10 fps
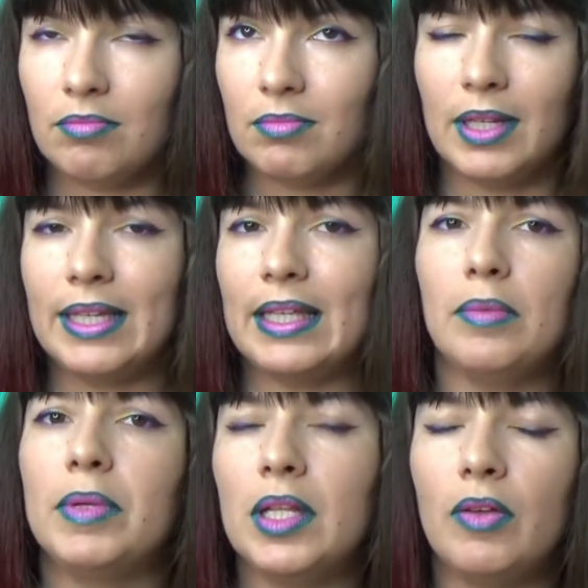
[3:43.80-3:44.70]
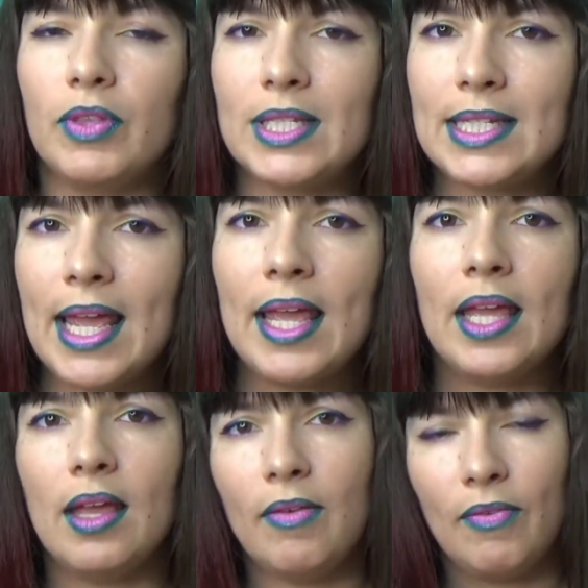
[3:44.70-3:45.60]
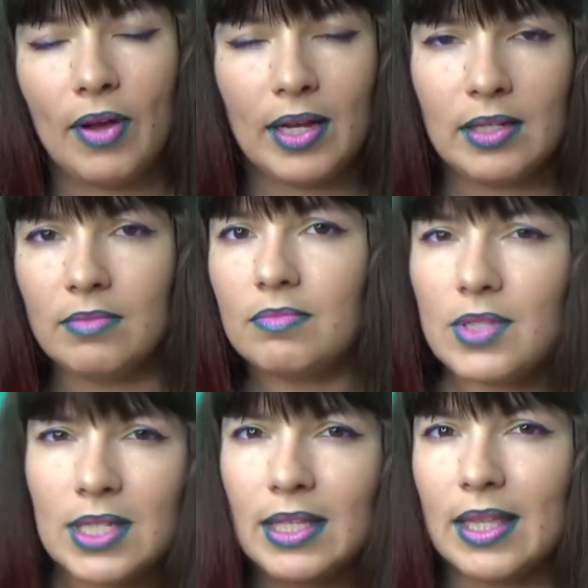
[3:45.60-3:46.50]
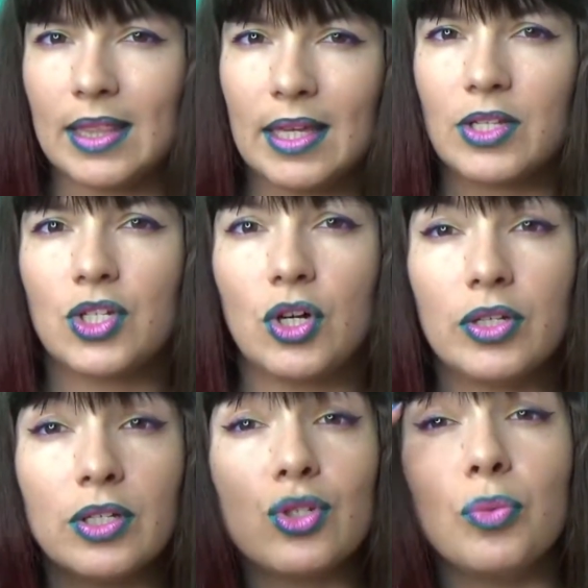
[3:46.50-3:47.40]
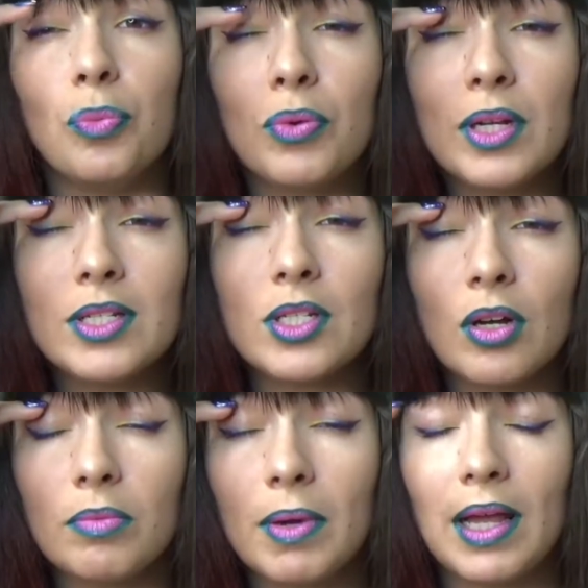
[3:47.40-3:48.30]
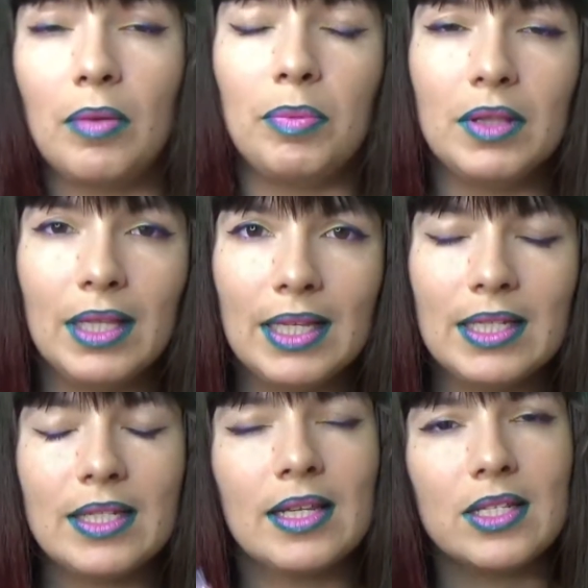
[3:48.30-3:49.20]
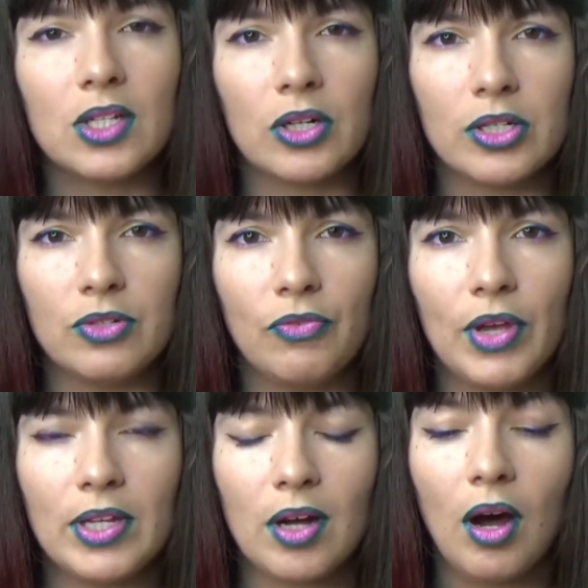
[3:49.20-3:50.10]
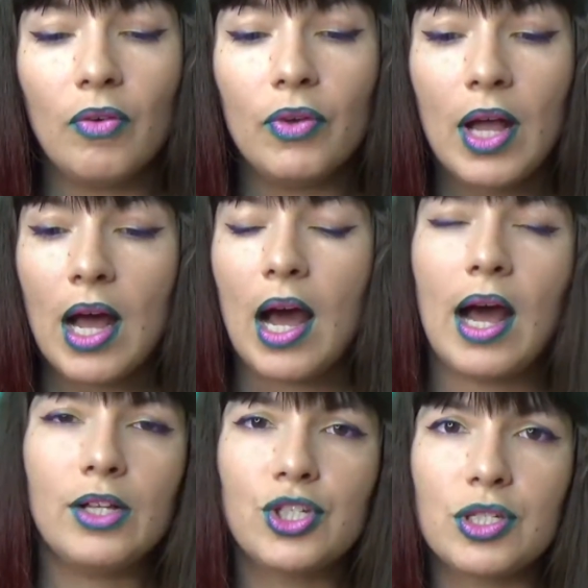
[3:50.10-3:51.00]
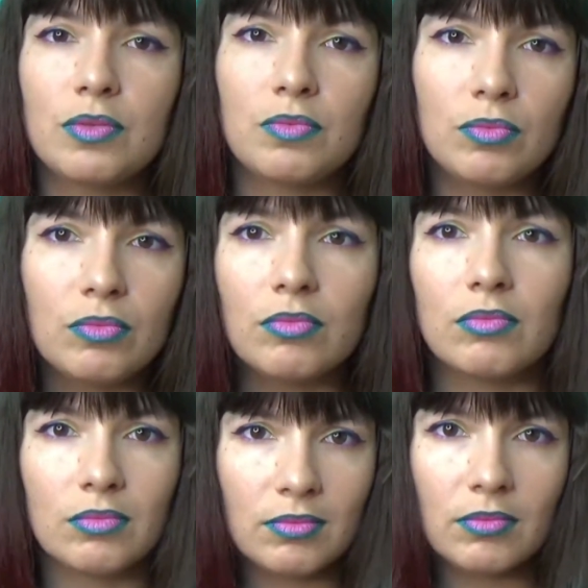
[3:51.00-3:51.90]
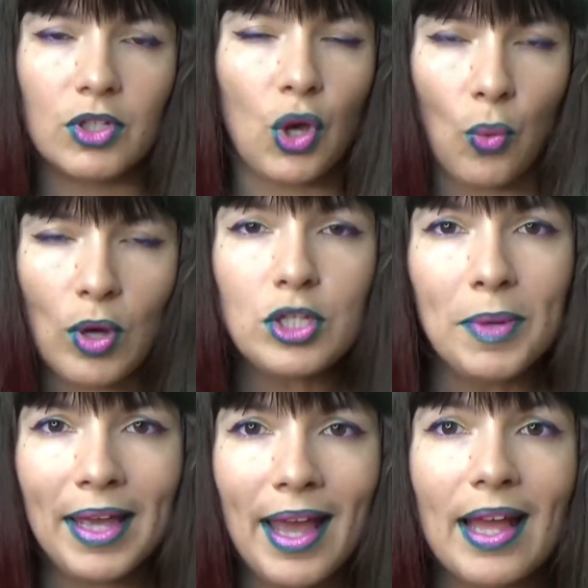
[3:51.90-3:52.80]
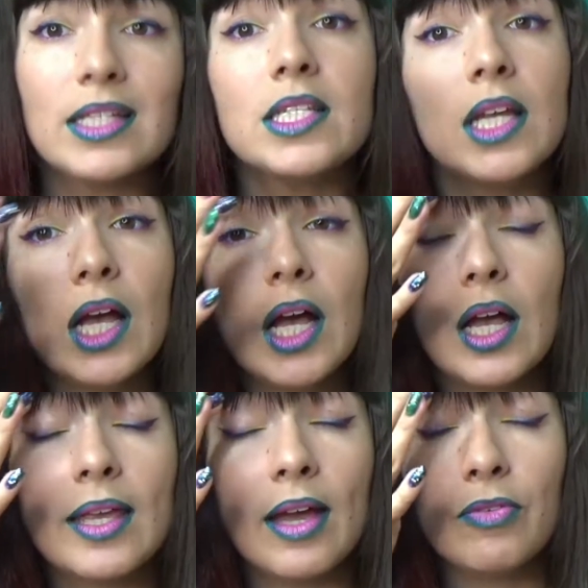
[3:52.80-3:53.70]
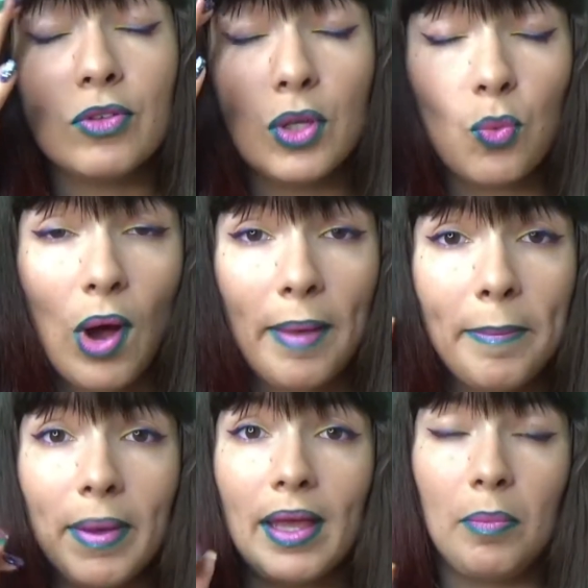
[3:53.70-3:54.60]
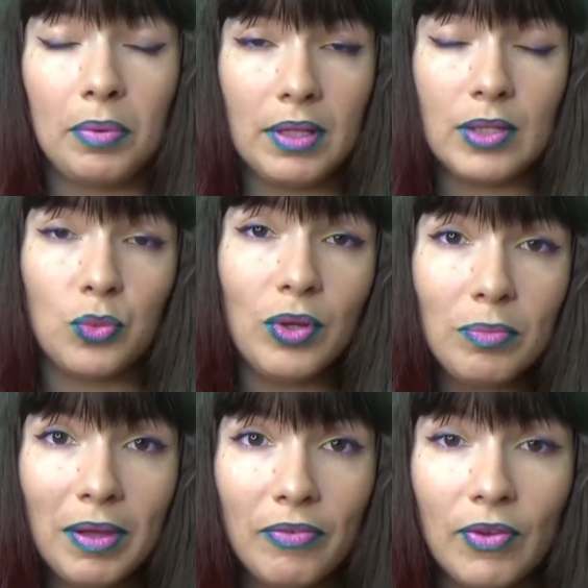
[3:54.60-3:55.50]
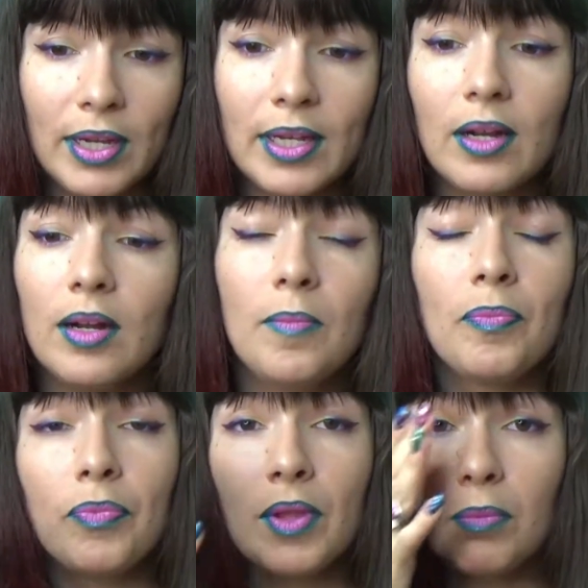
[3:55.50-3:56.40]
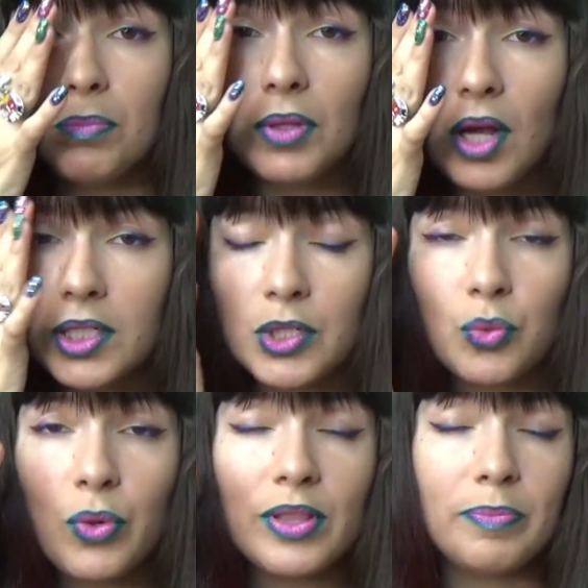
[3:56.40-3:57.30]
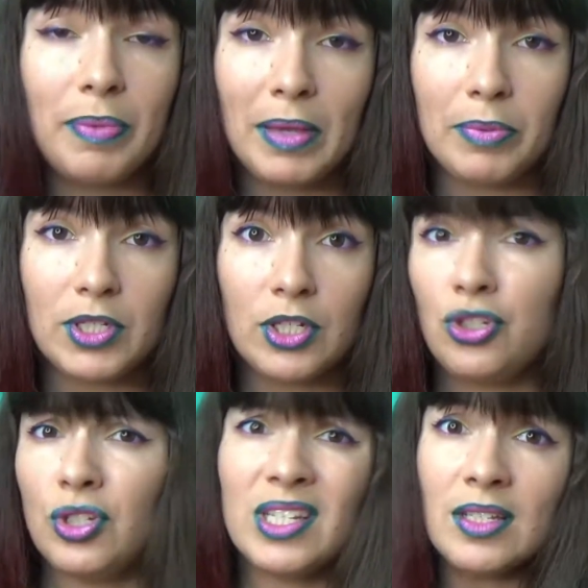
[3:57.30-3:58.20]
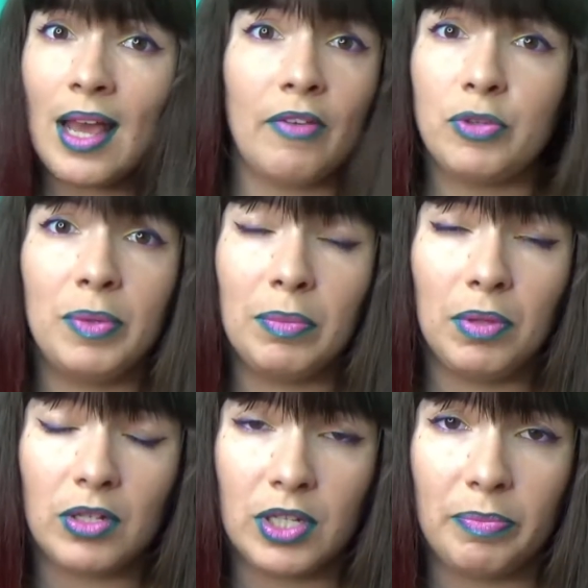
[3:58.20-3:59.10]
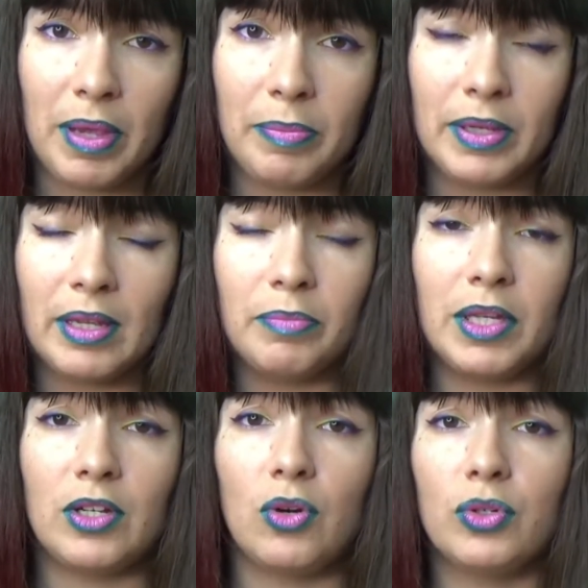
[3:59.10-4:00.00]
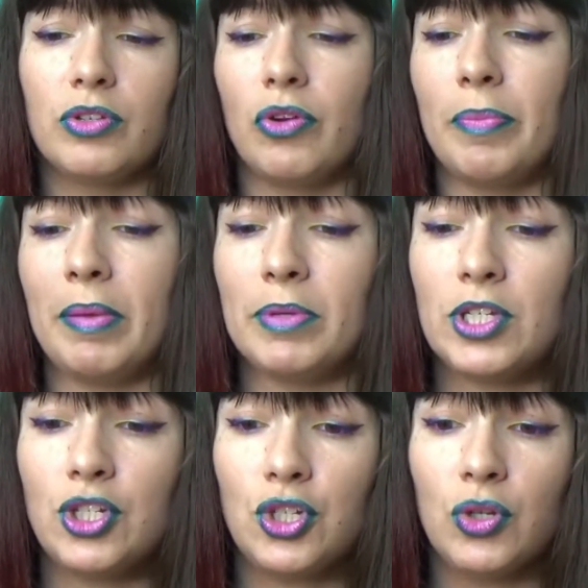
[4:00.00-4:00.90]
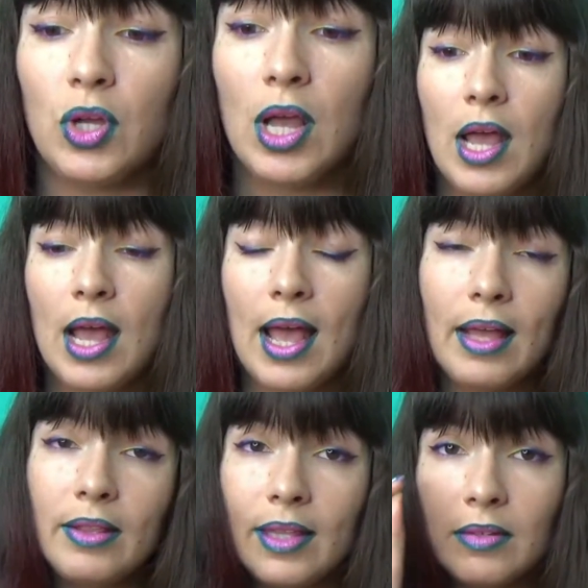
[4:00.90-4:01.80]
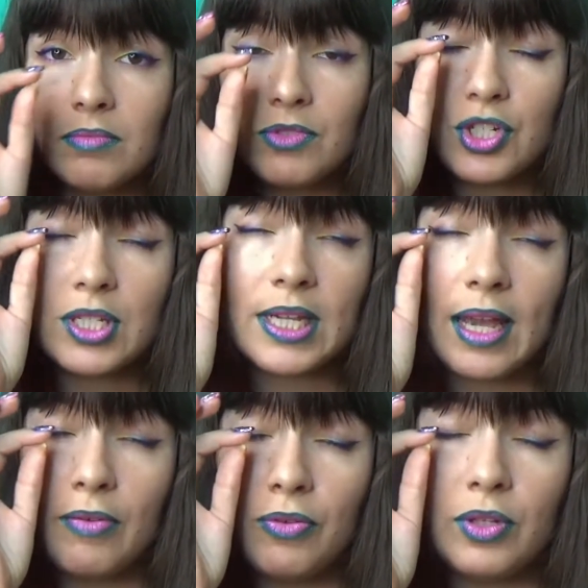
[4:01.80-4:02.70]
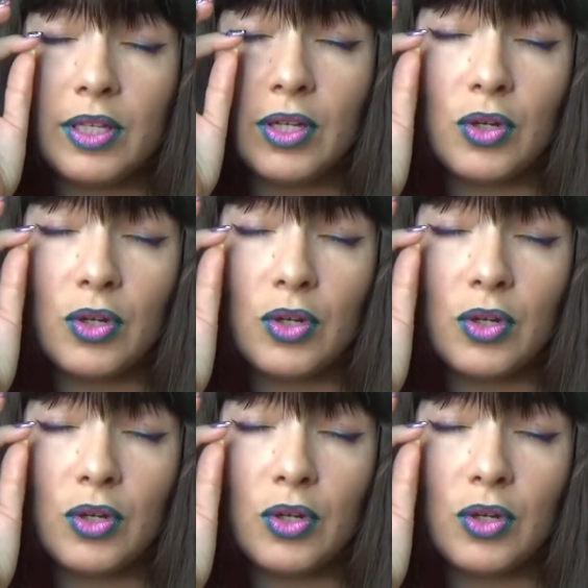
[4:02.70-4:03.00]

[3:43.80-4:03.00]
like in the middle of the day, if I see that they are starting to print on my upper lid, they're starting to fade off, I just go wash my hands, carefully wipe my upper lid with my finger, blot it with a paper tissue. It doesn't have to be a blotting paper, it can be an ordinary paper tissue, and then just carefully